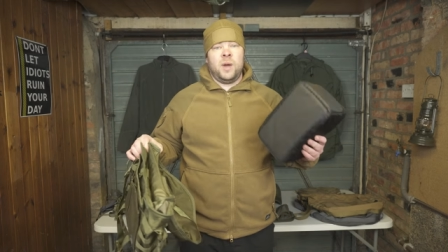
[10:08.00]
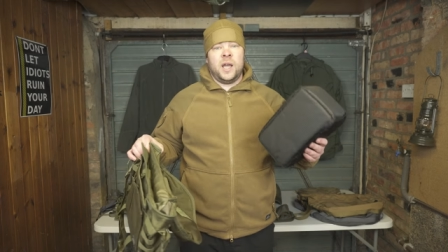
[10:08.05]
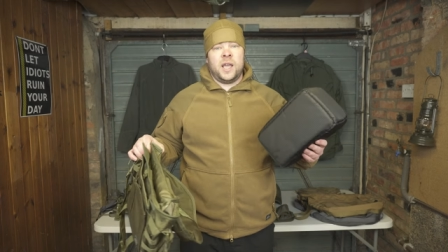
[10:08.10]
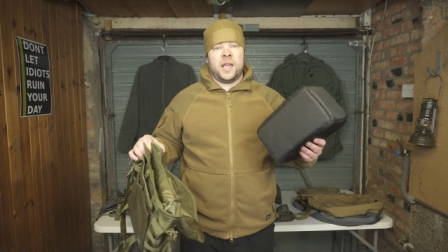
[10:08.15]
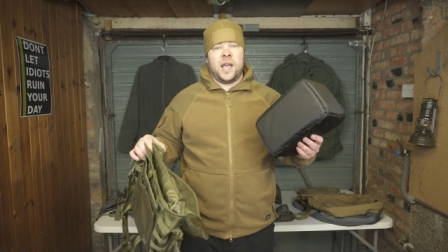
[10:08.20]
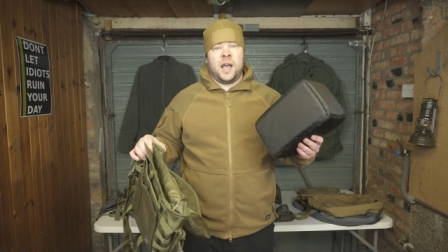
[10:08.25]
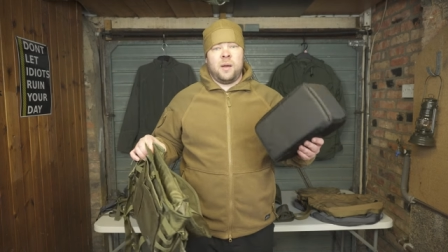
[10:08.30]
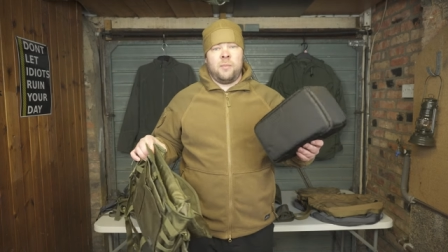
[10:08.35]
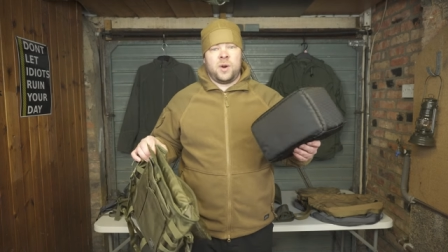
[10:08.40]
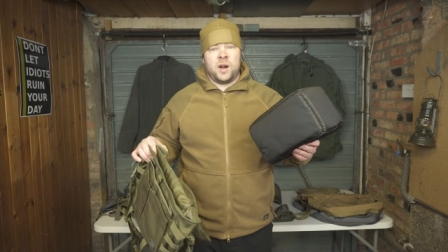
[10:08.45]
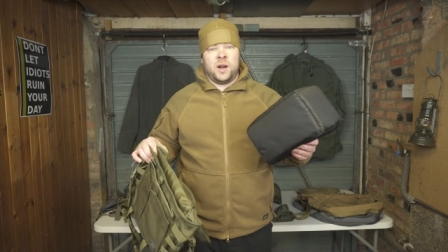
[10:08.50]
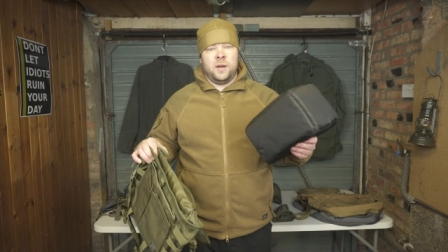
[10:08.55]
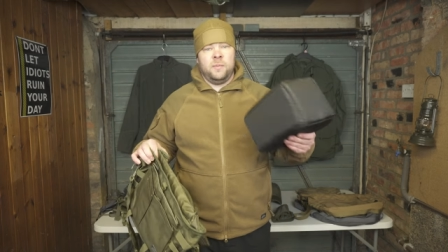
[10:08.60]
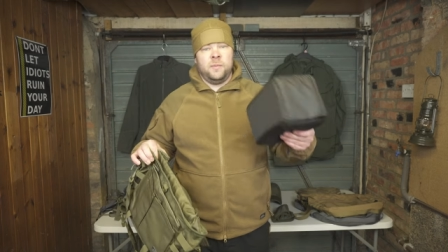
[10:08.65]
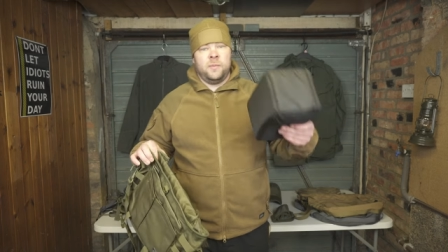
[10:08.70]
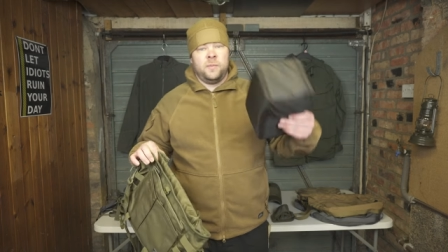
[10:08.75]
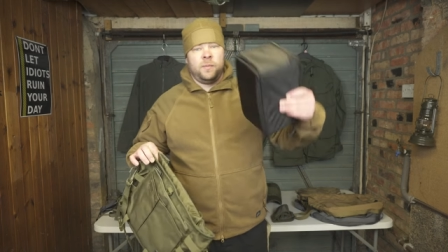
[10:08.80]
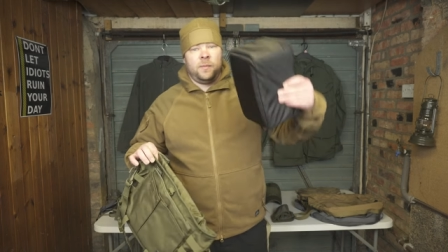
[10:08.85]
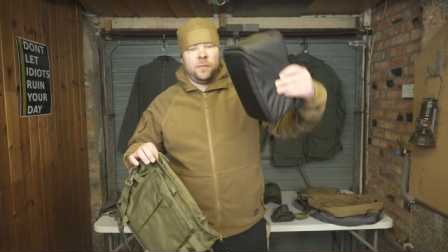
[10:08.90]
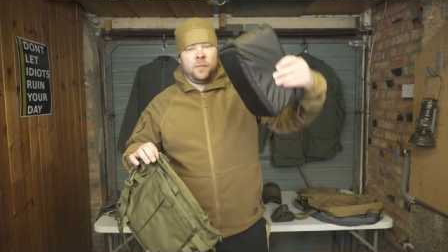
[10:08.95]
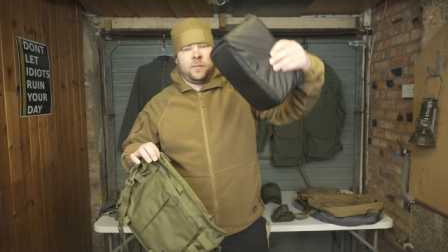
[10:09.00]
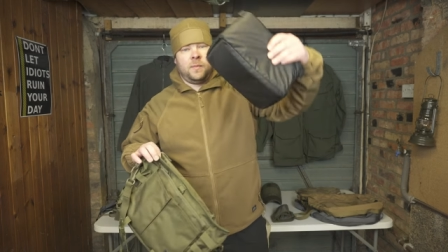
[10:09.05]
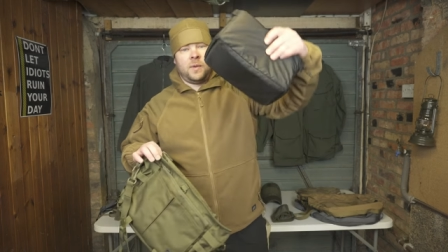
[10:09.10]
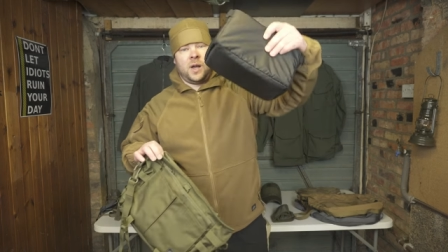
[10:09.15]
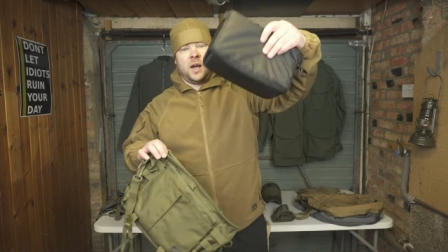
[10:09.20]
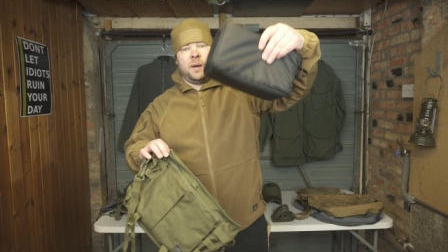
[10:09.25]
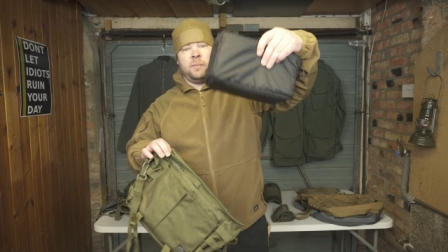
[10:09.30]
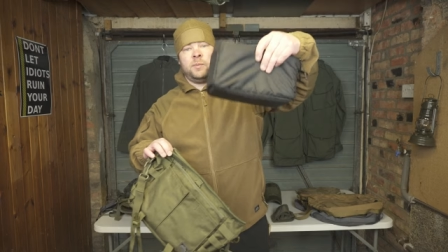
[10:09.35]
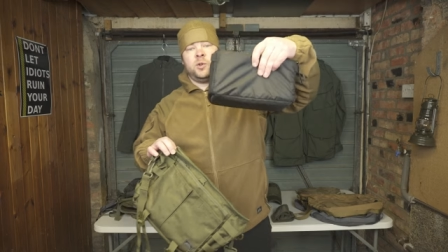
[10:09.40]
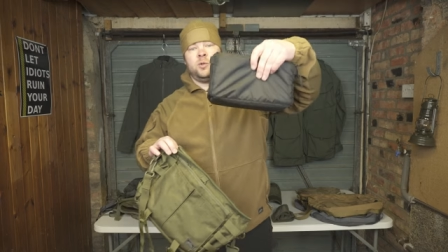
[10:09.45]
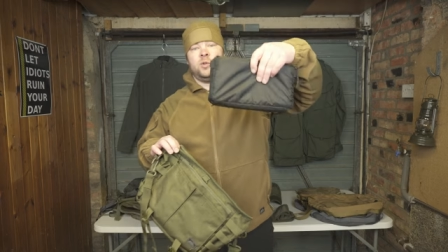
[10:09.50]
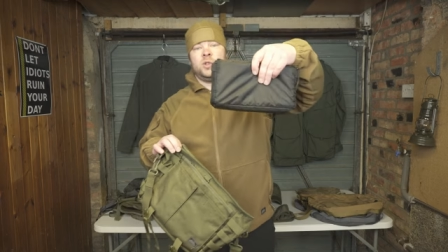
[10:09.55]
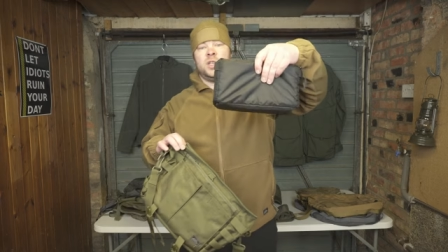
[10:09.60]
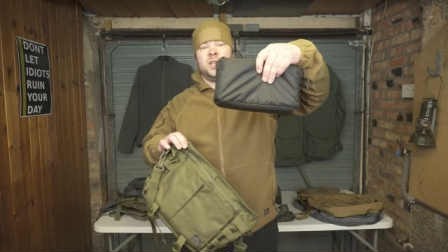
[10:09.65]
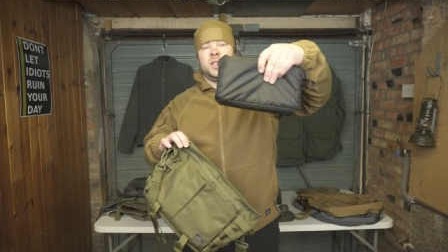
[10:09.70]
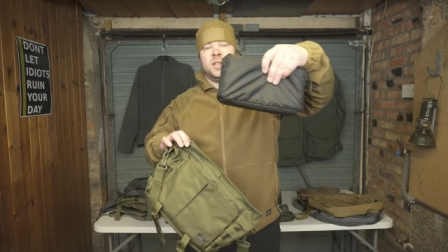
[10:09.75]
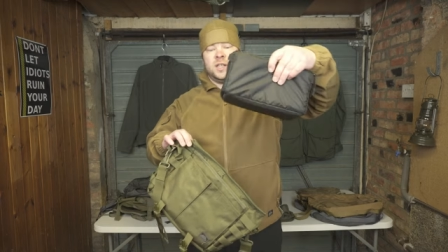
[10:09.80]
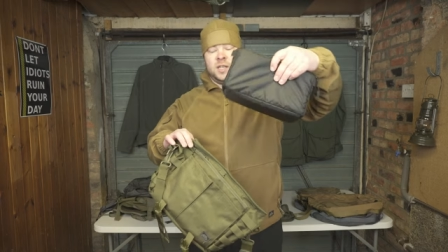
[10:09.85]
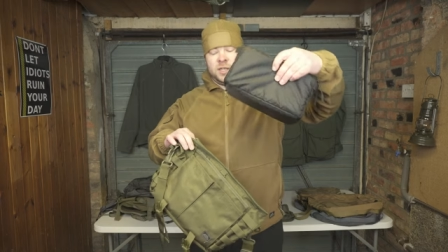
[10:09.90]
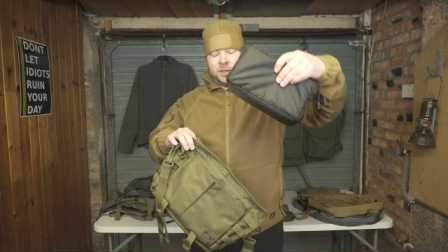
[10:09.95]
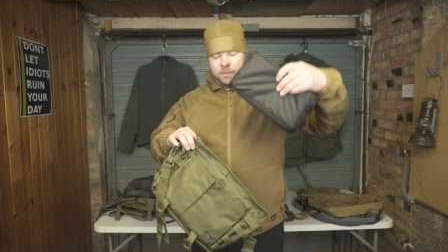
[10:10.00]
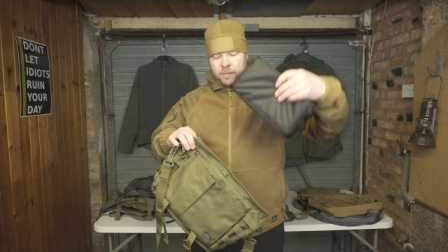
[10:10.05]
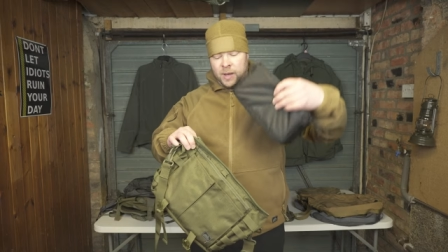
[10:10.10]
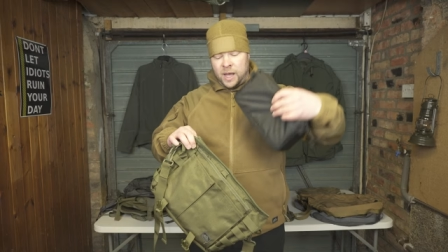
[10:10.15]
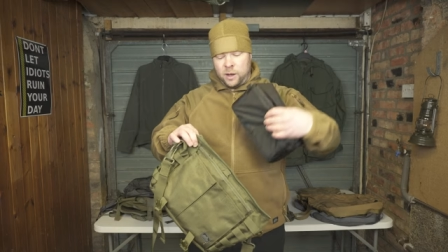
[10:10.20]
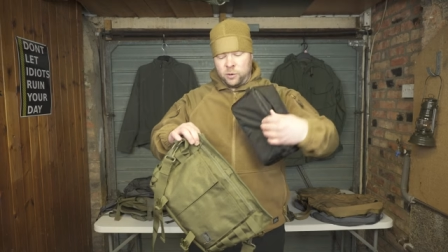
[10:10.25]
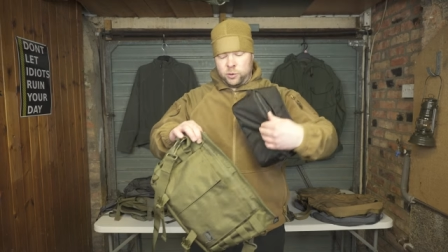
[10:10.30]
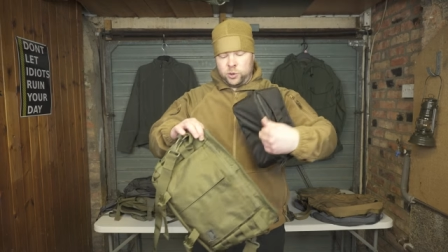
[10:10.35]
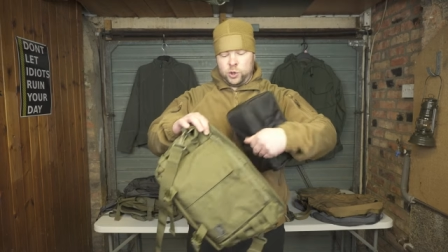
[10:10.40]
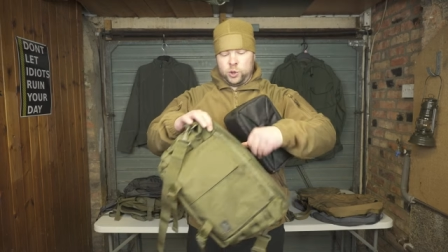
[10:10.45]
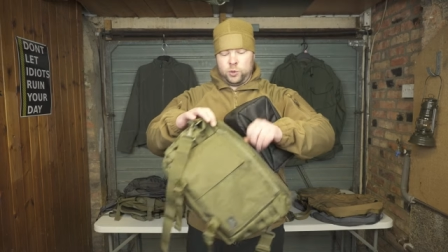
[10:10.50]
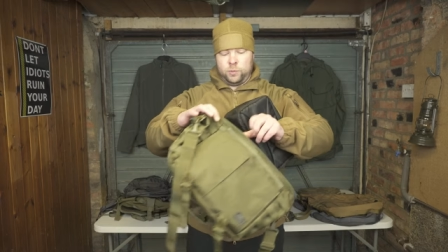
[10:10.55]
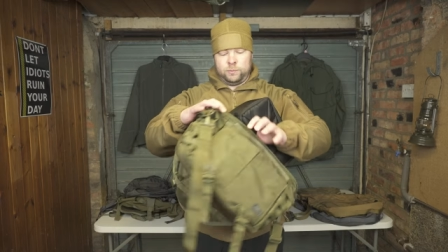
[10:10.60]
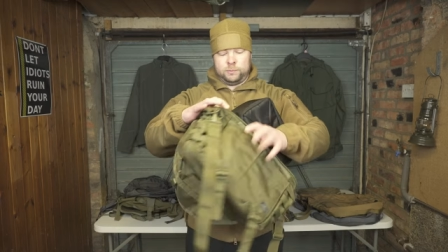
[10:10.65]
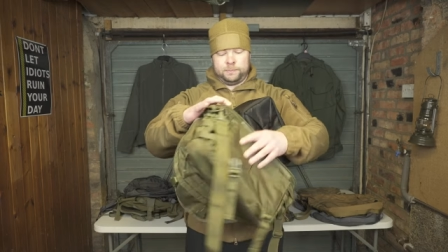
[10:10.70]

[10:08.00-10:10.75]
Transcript: my camera, I'm using this pouch.